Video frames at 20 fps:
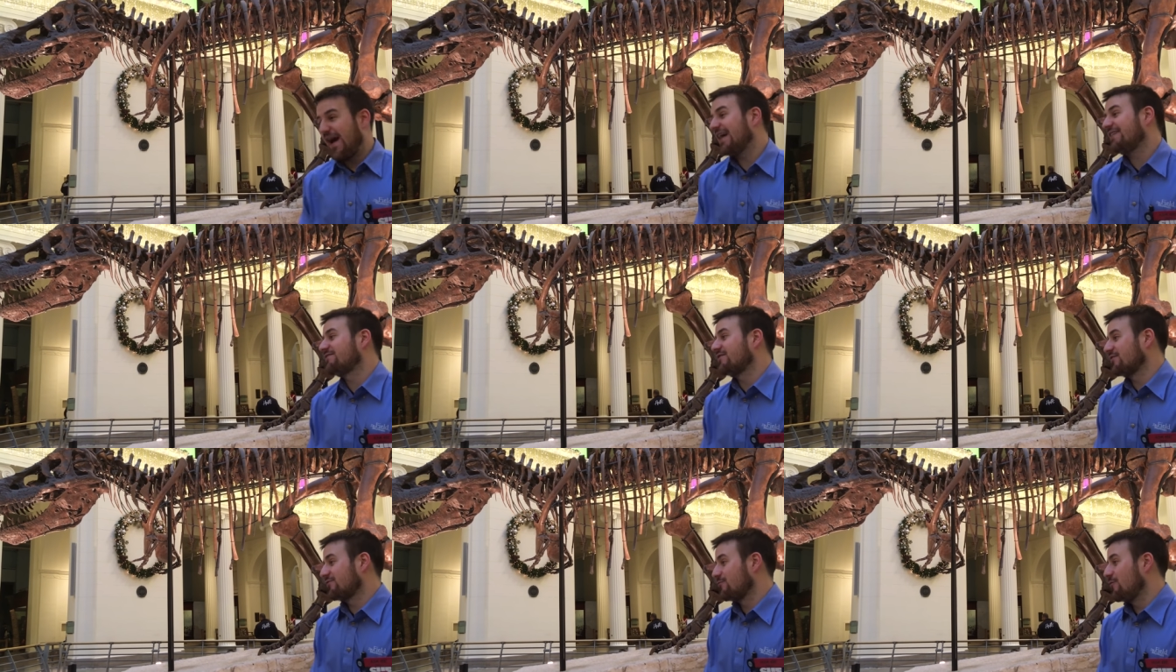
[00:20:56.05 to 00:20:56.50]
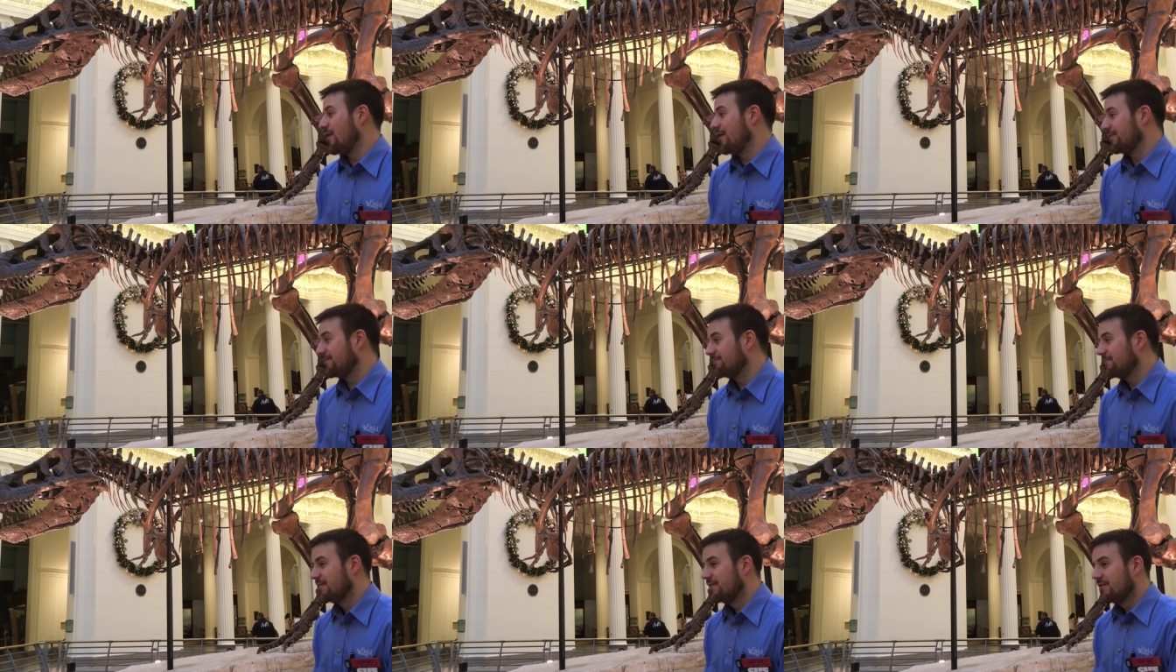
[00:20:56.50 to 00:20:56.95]
fastest
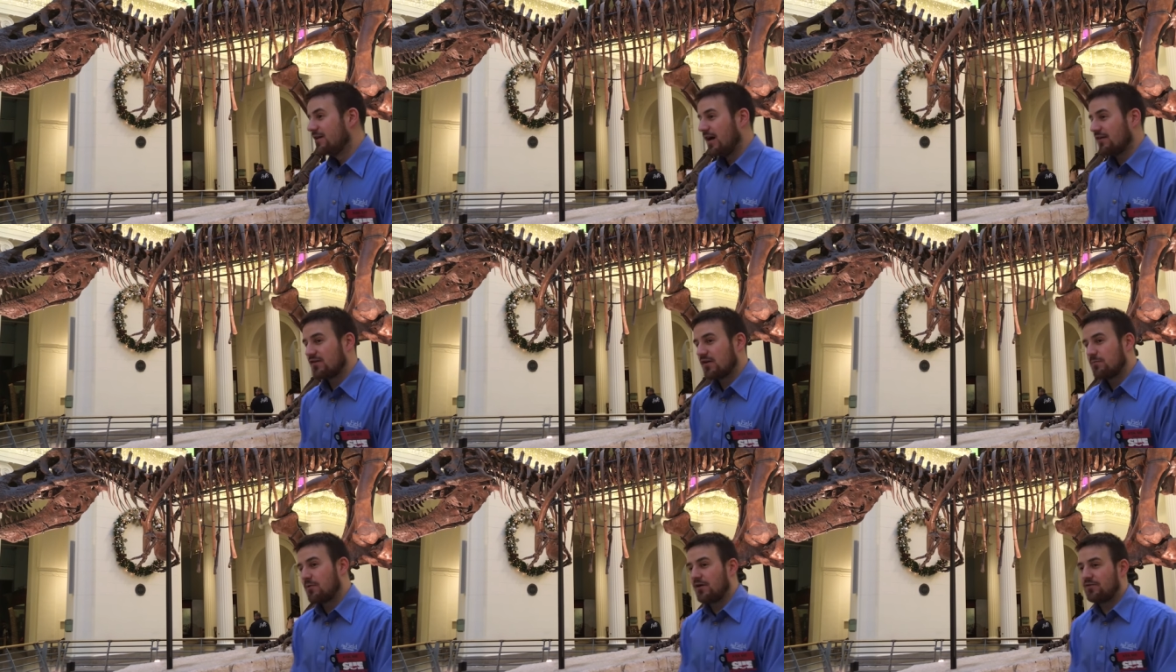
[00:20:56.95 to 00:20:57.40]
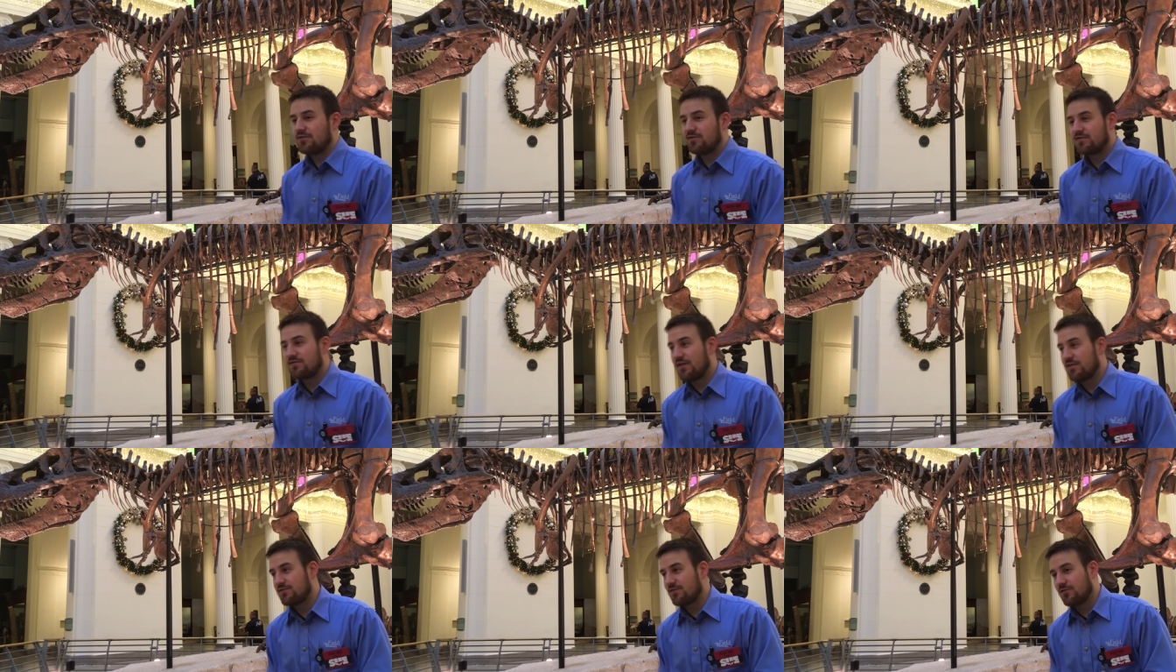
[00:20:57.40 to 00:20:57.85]
one of your brothers
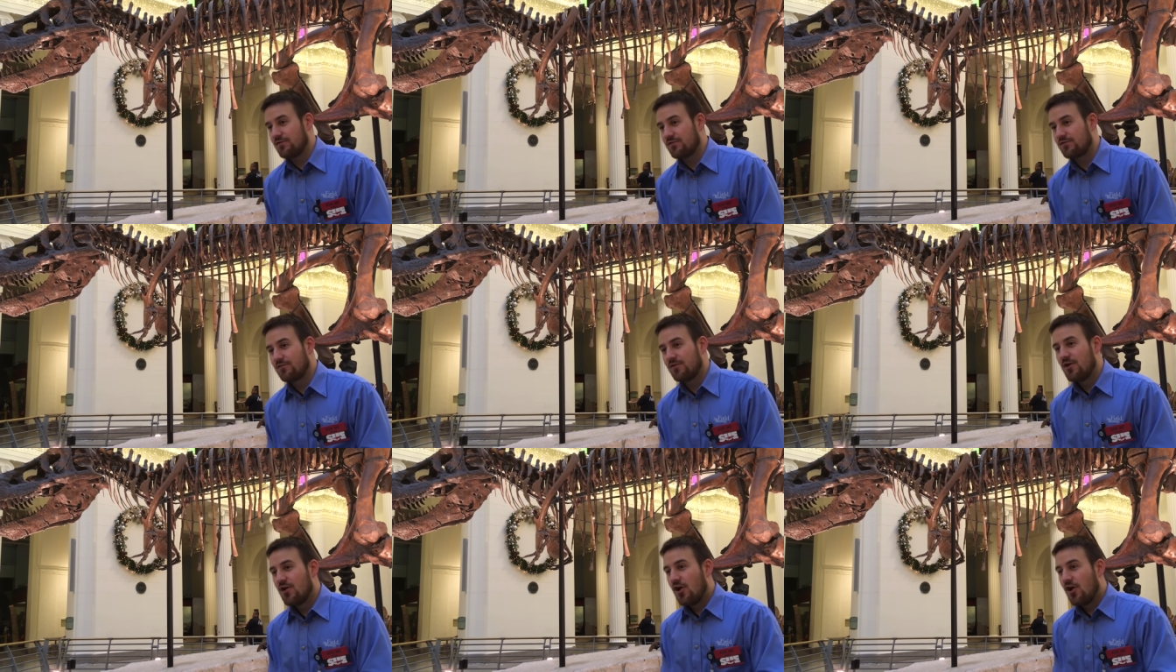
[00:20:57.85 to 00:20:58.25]
and sisters,